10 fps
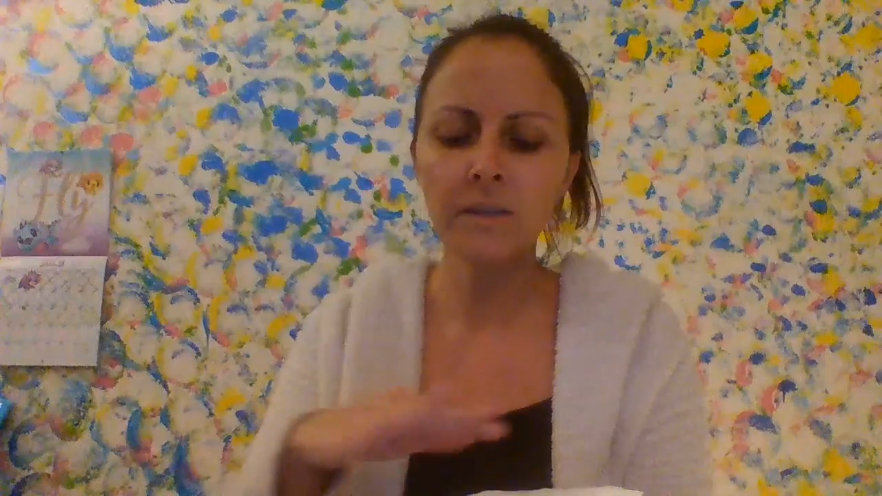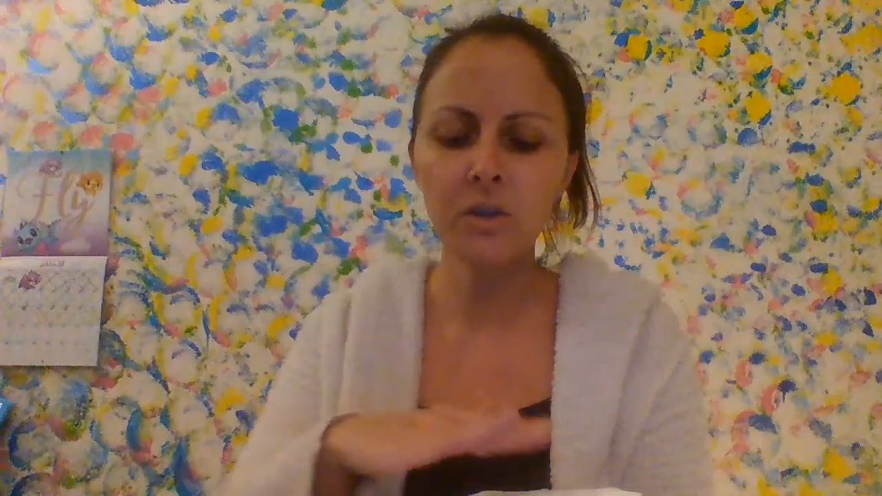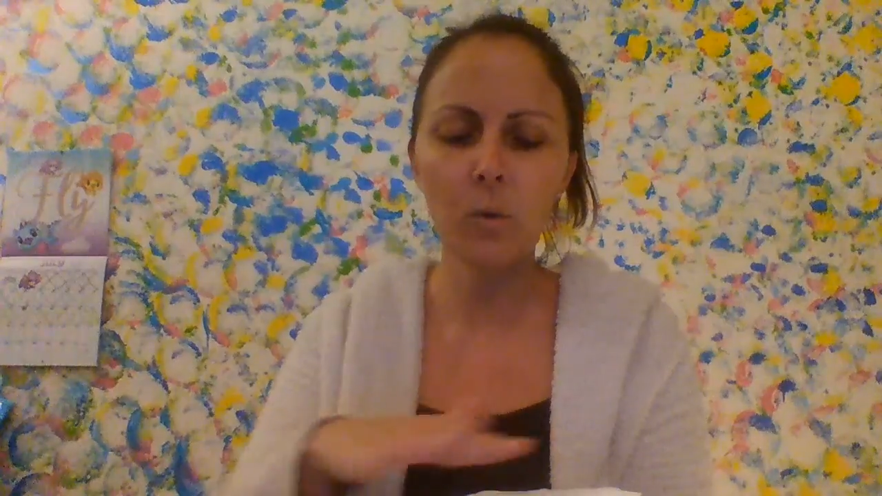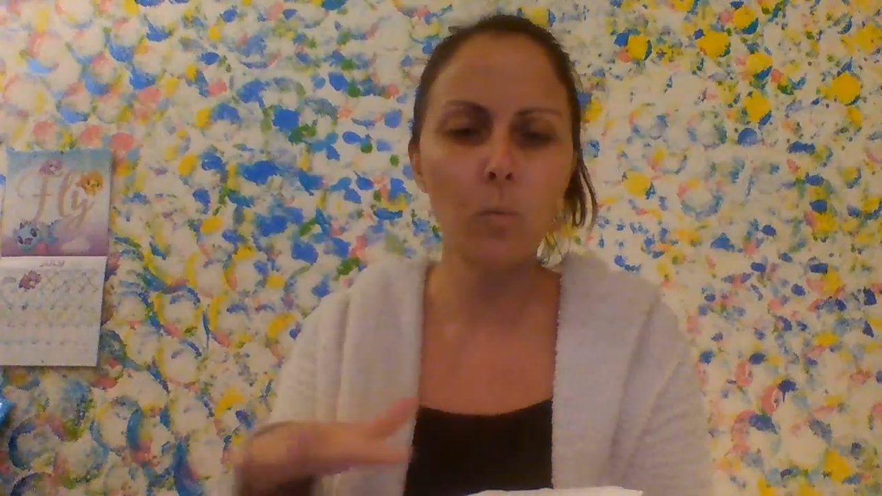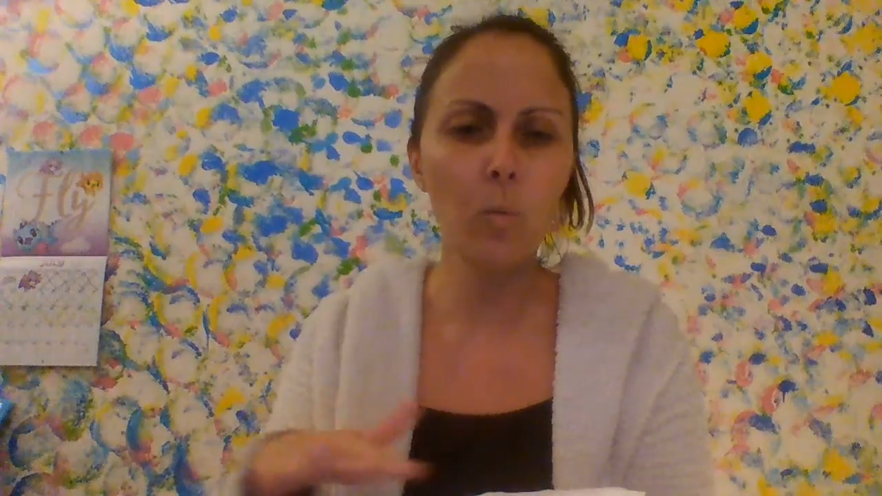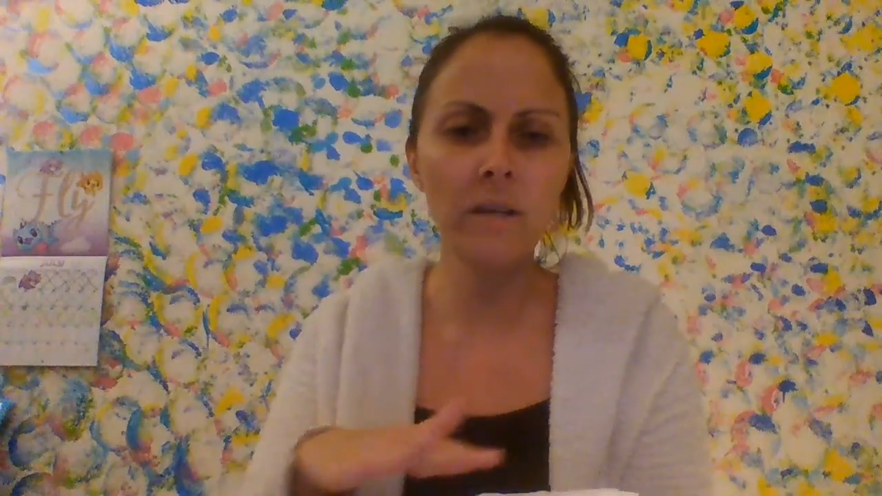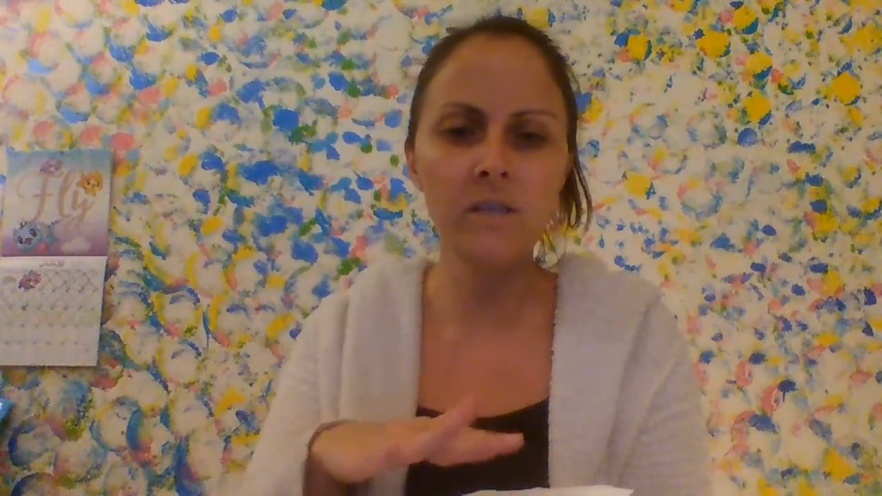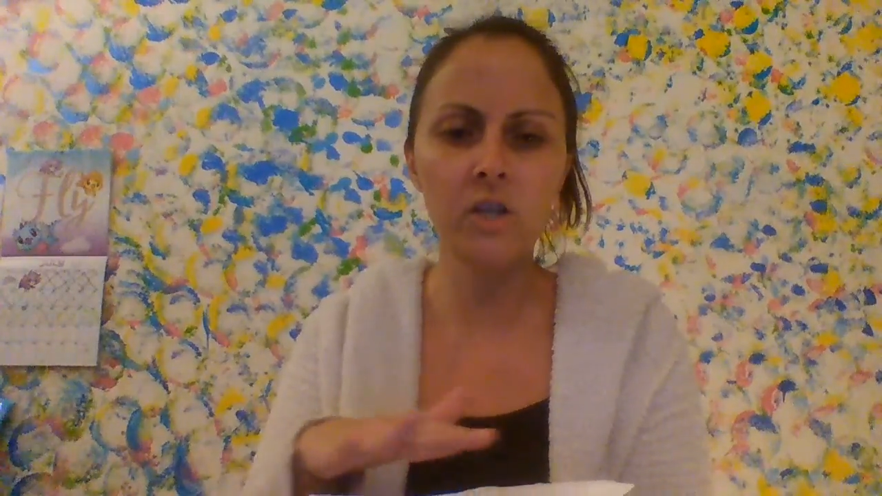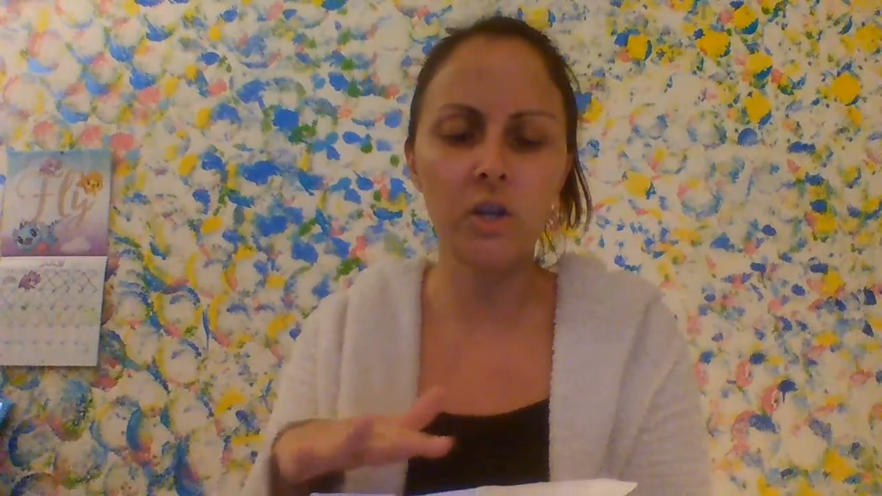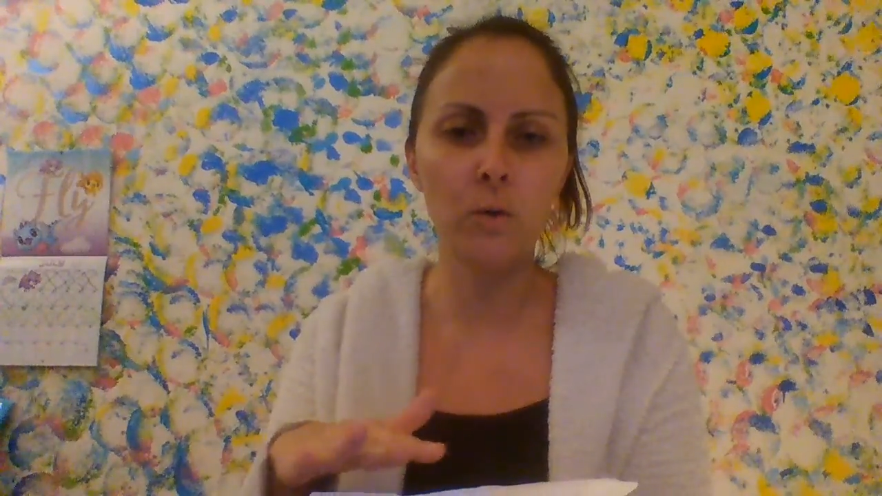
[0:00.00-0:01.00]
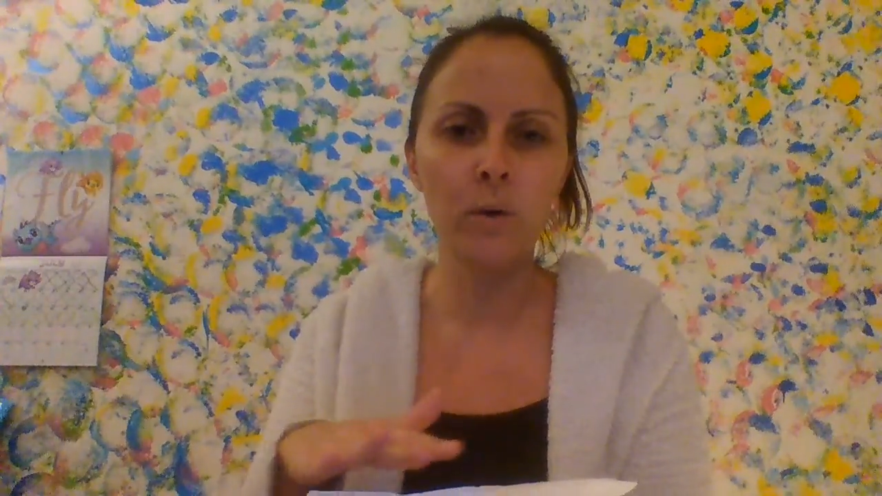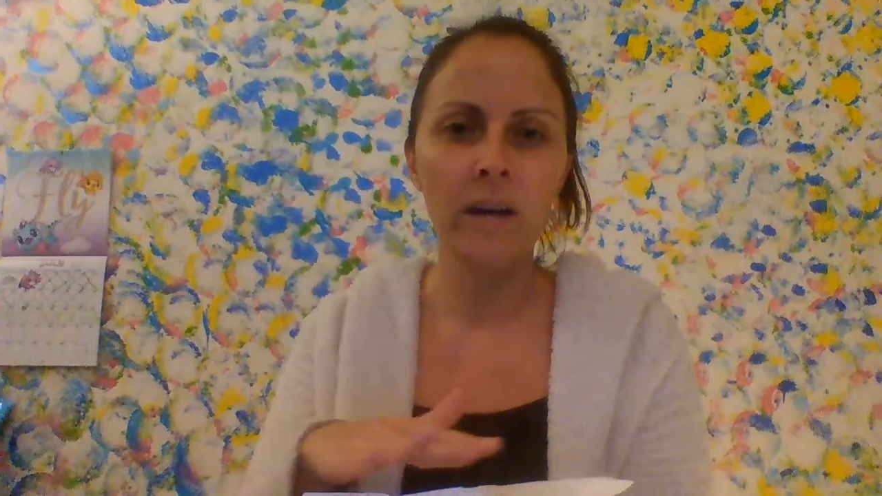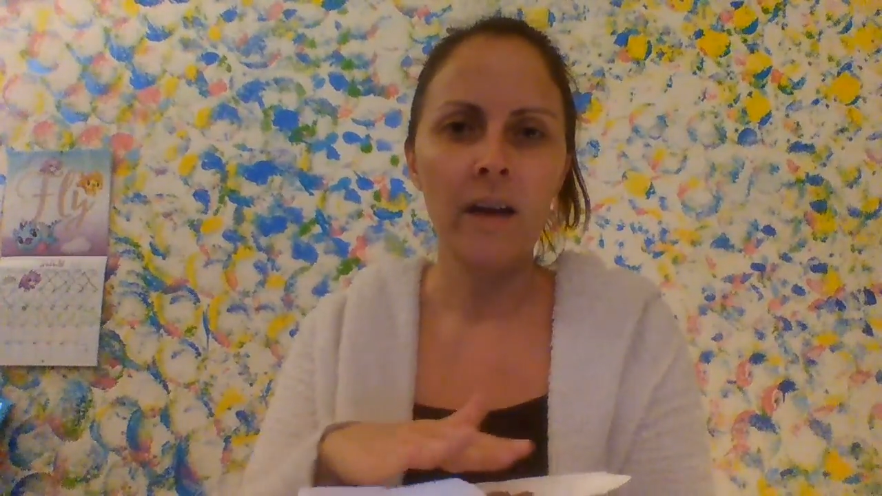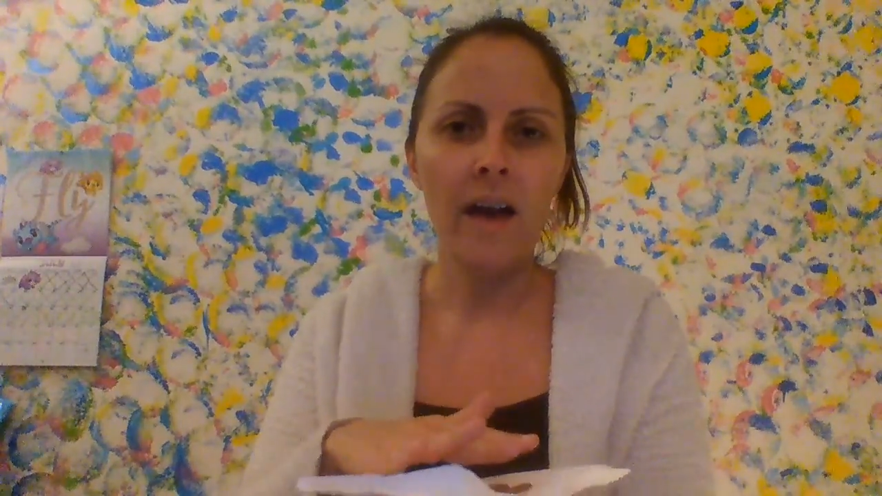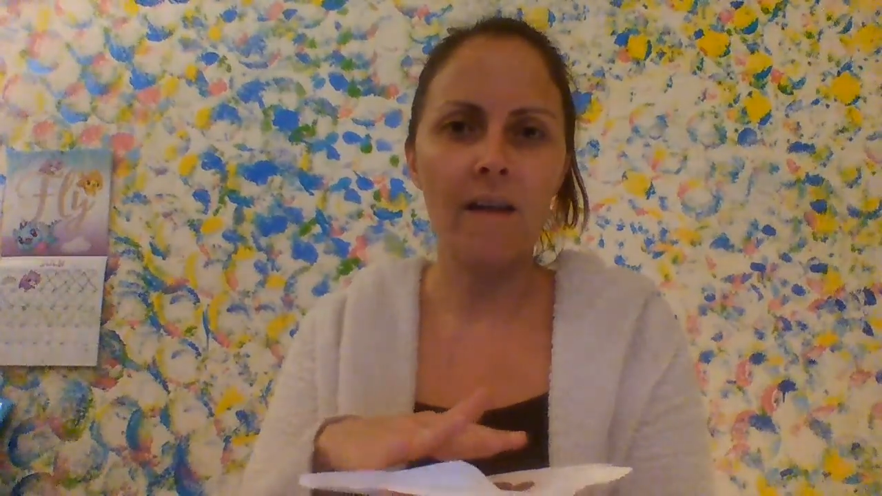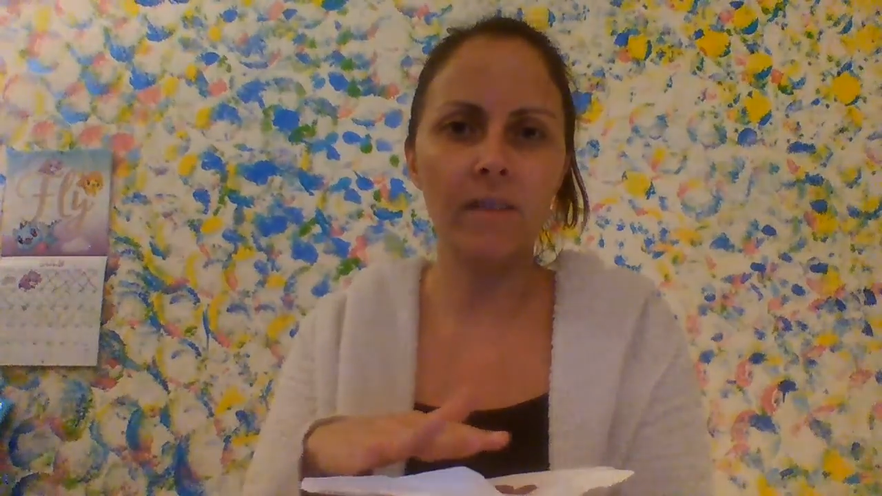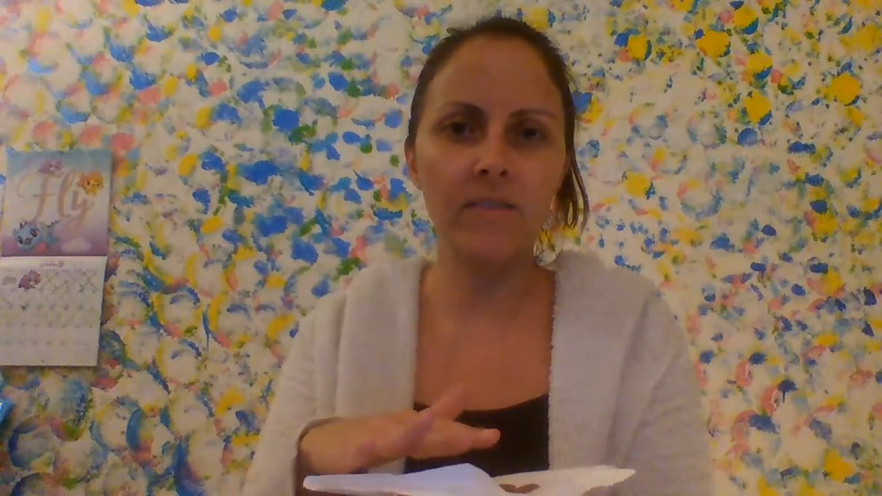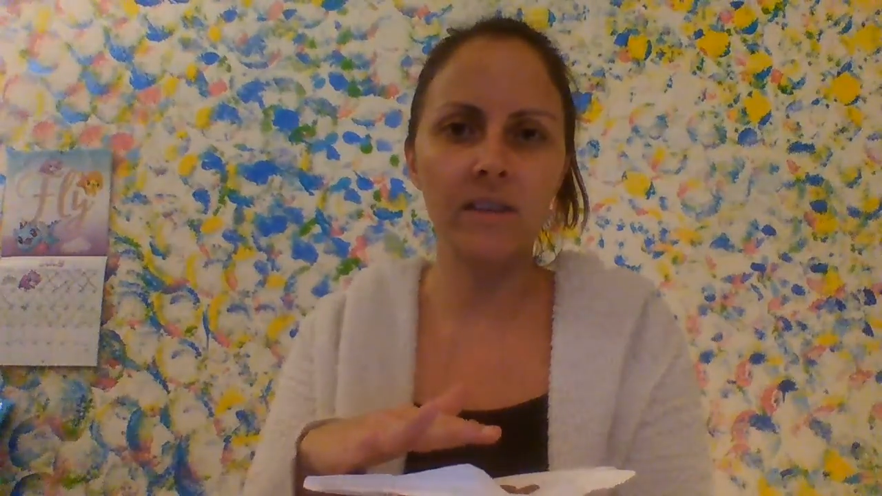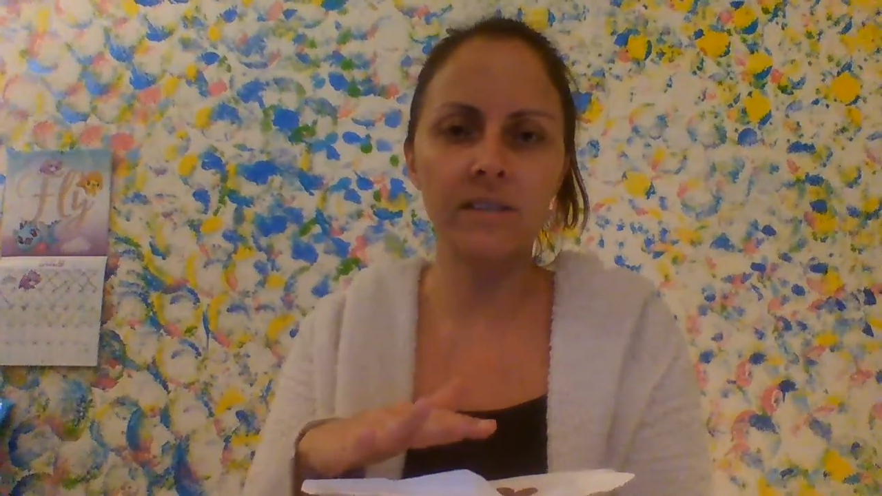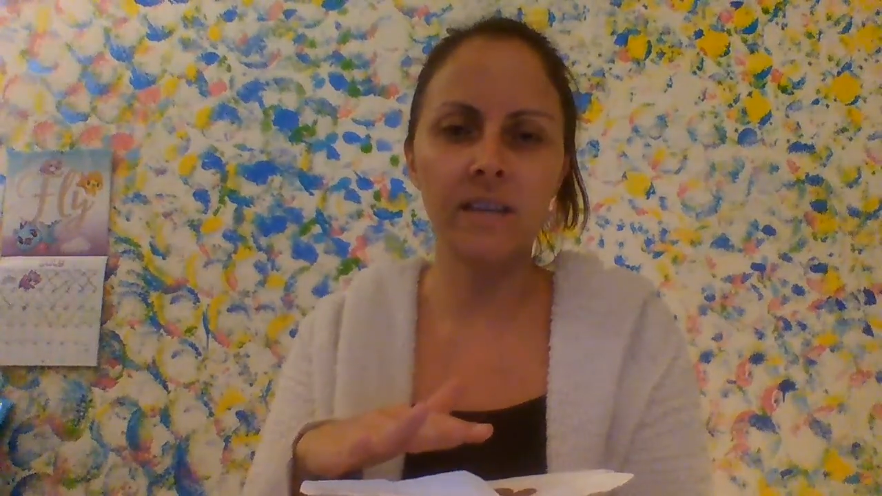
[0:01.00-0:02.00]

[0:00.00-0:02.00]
So once you have let this